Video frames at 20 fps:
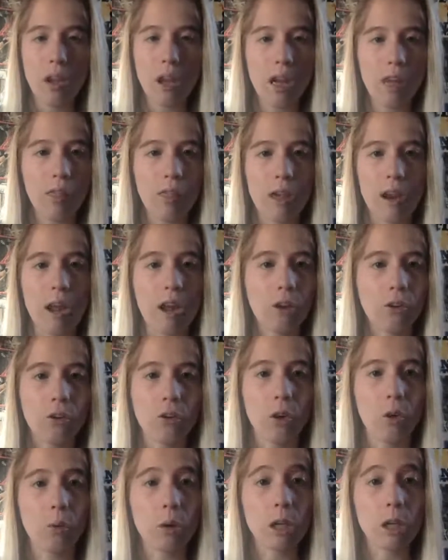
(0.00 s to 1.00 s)
And then I don't
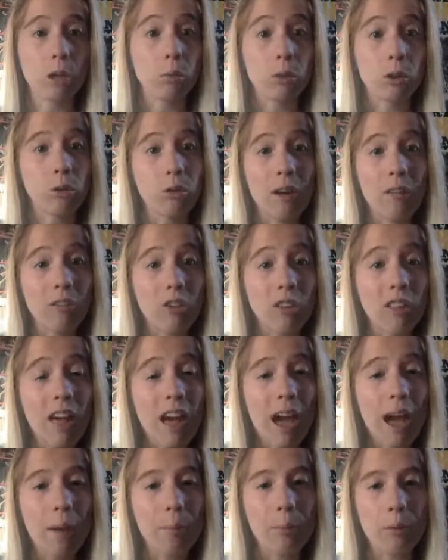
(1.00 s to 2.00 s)
know what you would do after
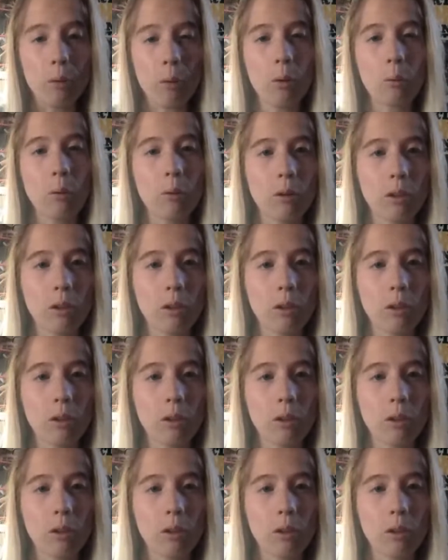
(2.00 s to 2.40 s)
that. But what were